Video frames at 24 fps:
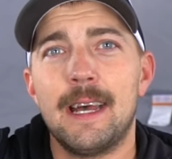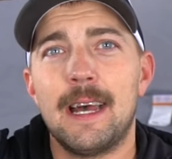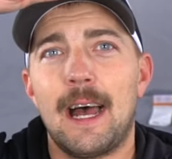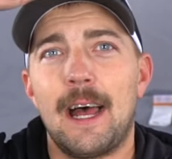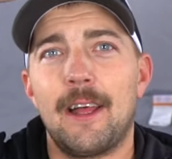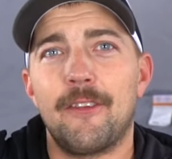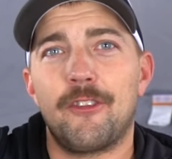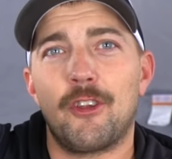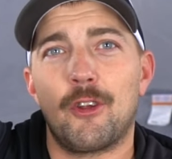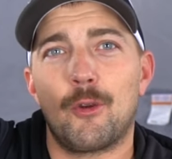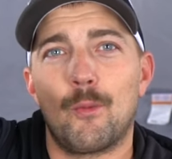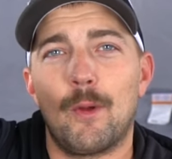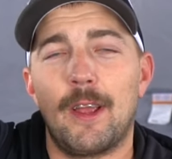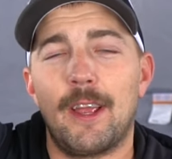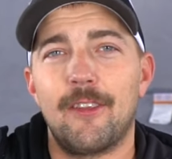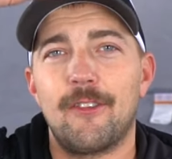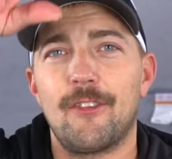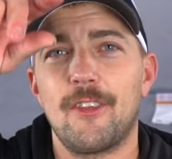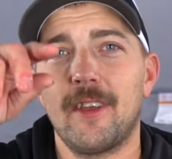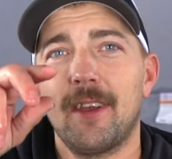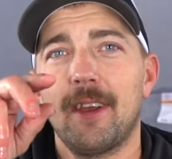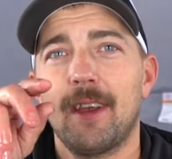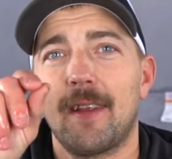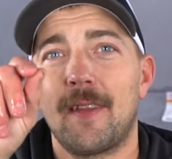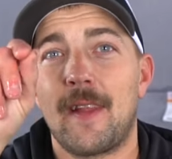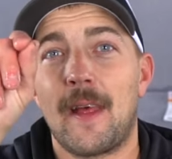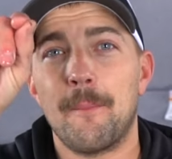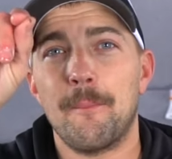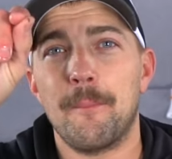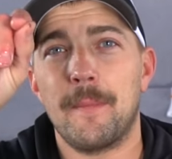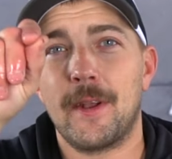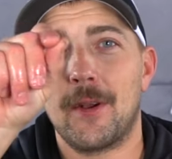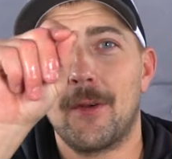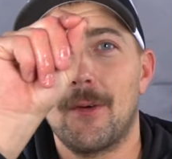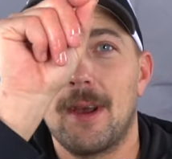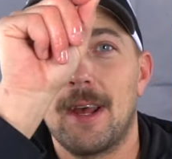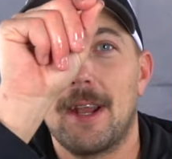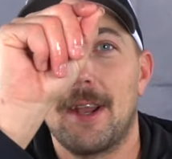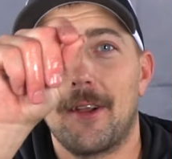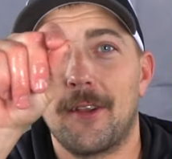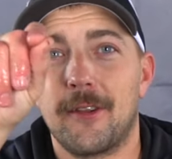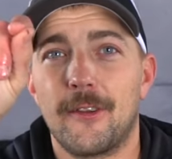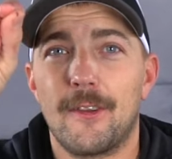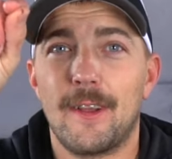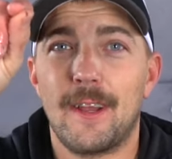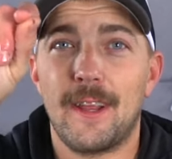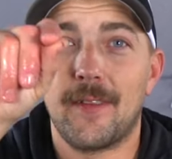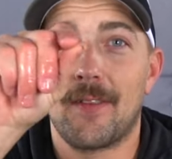as you're raising, and that minnow head
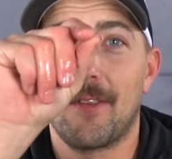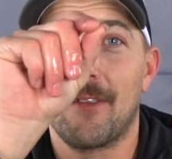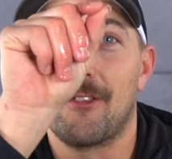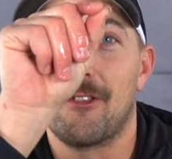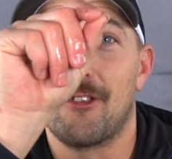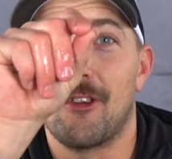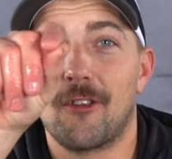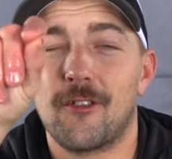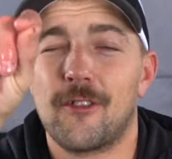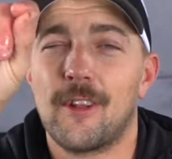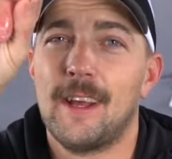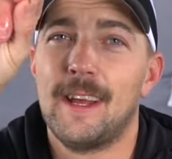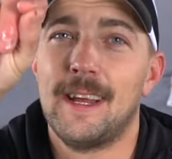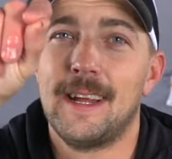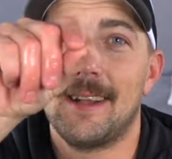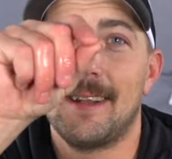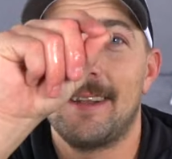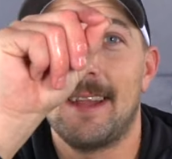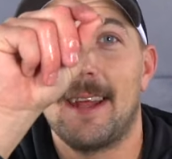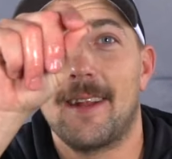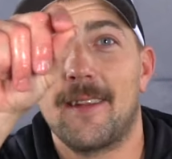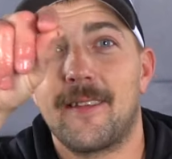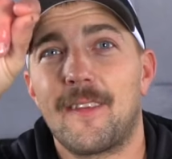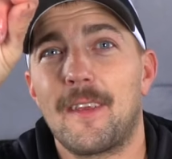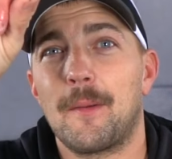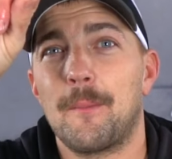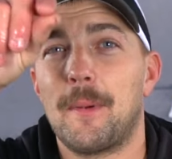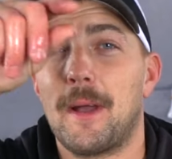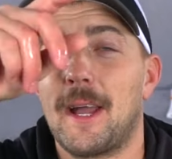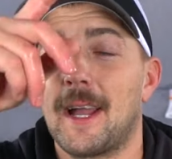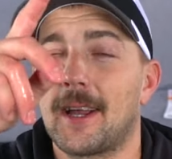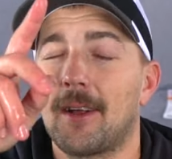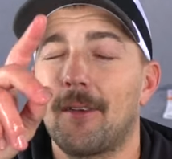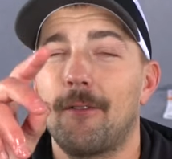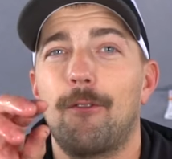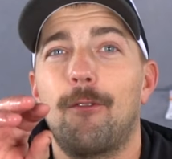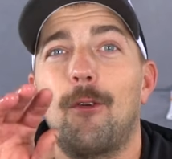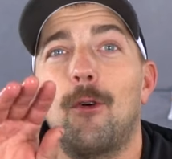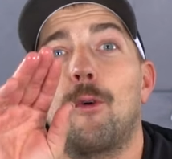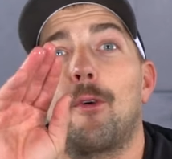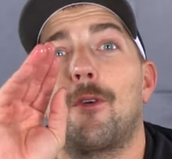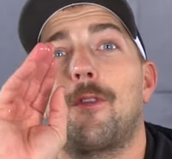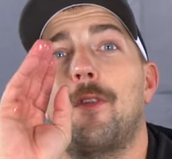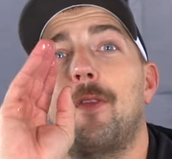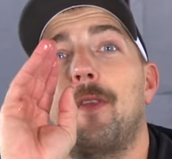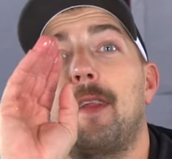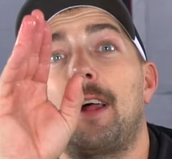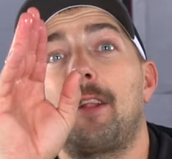underneath is just dancing back and
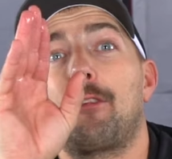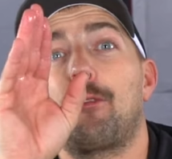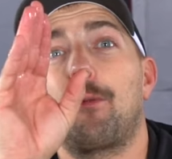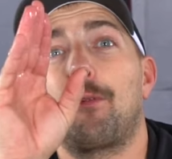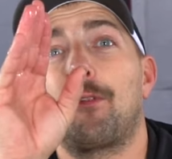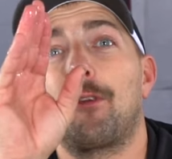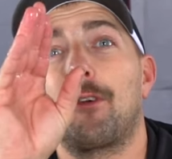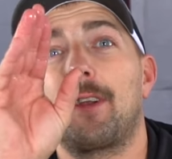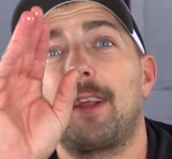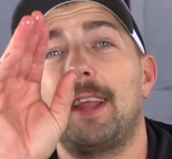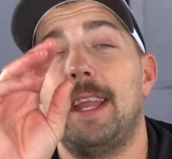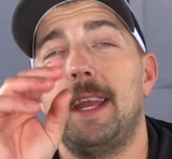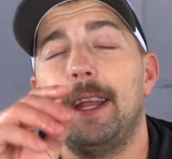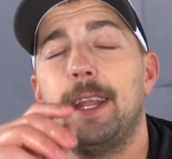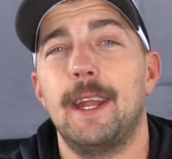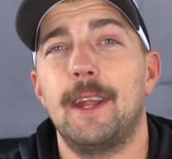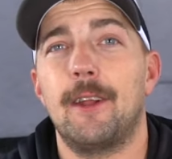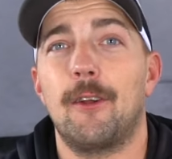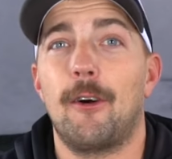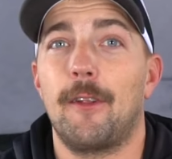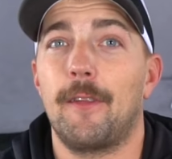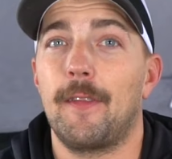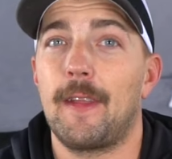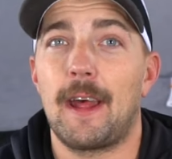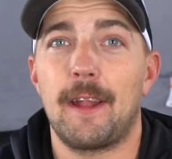forth, and that's what they're keyed in on.